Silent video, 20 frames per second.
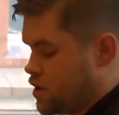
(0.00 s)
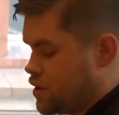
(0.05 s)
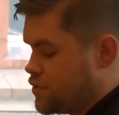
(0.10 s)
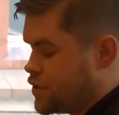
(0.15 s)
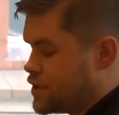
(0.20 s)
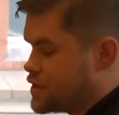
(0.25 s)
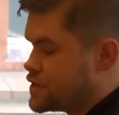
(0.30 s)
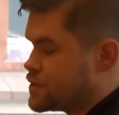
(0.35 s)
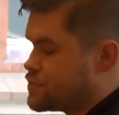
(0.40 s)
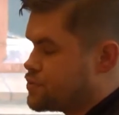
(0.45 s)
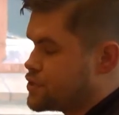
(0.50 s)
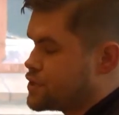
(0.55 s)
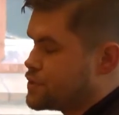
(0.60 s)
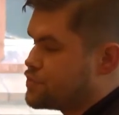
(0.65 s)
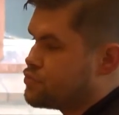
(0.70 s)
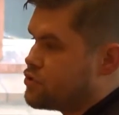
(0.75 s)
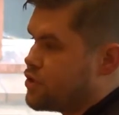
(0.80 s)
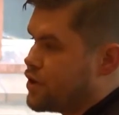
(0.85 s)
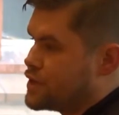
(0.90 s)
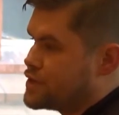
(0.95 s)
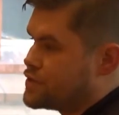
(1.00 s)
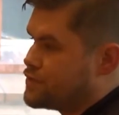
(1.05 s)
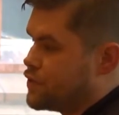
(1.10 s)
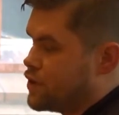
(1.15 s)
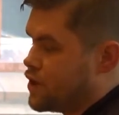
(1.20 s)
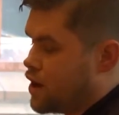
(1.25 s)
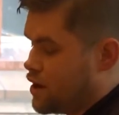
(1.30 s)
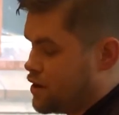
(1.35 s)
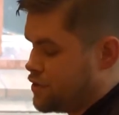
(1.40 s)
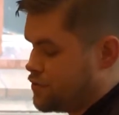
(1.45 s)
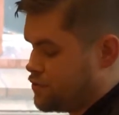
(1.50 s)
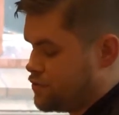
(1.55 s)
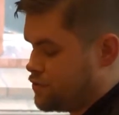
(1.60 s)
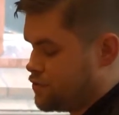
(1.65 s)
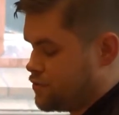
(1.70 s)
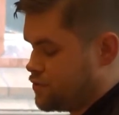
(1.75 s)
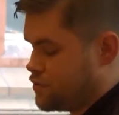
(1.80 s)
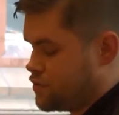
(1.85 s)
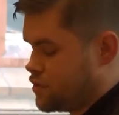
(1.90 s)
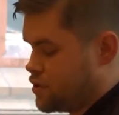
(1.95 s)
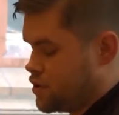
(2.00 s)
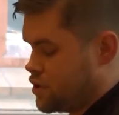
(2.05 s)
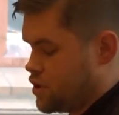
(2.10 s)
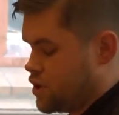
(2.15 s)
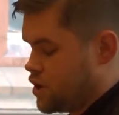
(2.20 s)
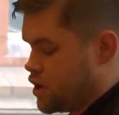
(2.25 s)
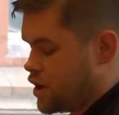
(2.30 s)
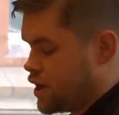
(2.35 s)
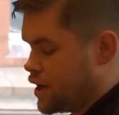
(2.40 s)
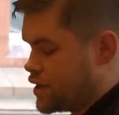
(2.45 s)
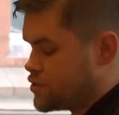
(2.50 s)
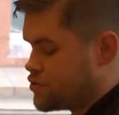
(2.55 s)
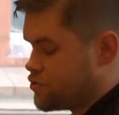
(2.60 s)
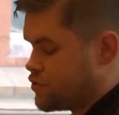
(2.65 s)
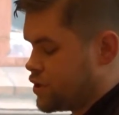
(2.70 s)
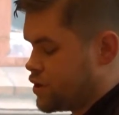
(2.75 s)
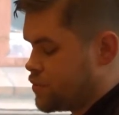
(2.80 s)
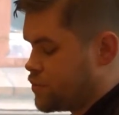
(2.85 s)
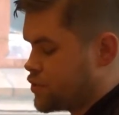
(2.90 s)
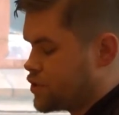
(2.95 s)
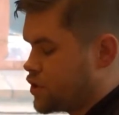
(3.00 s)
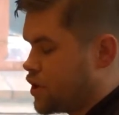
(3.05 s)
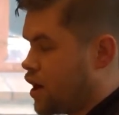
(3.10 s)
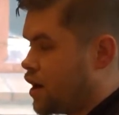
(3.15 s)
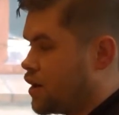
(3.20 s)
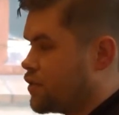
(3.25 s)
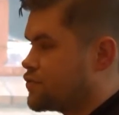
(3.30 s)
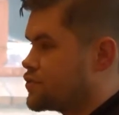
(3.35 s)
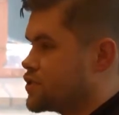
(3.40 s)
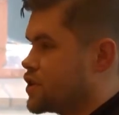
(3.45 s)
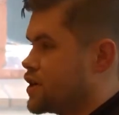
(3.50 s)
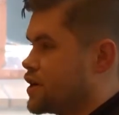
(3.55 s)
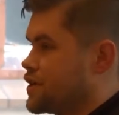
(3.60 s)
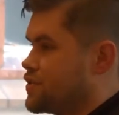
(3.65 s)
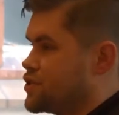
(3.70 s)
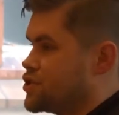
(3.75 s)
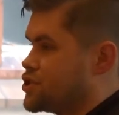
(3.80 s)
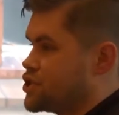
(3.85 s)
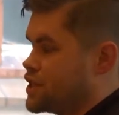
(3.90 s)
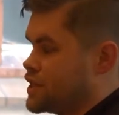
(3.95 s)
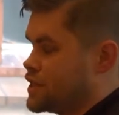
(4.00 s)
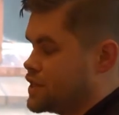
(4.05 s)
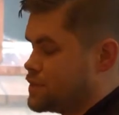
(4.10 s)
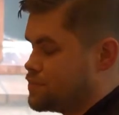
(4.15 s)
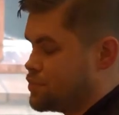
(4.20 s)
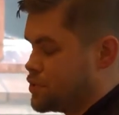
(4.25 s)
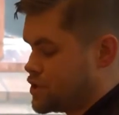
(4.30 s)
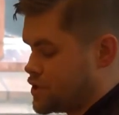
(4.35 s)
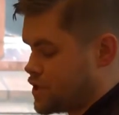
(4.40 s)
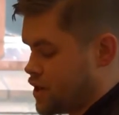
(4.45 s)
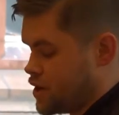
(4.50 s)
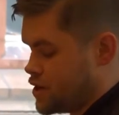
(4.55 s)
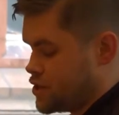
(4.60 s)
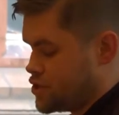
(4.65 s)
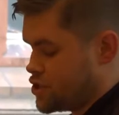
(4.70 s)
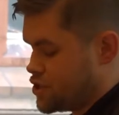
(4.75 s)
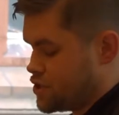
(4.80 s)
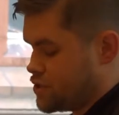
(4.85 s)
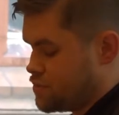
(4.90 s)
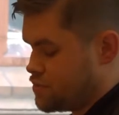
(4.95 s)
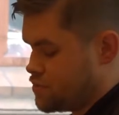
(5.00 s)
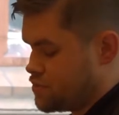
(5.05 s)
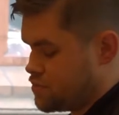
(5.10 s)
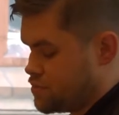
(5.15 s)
This was the price for life, glittering with laughter in the sheets beside you.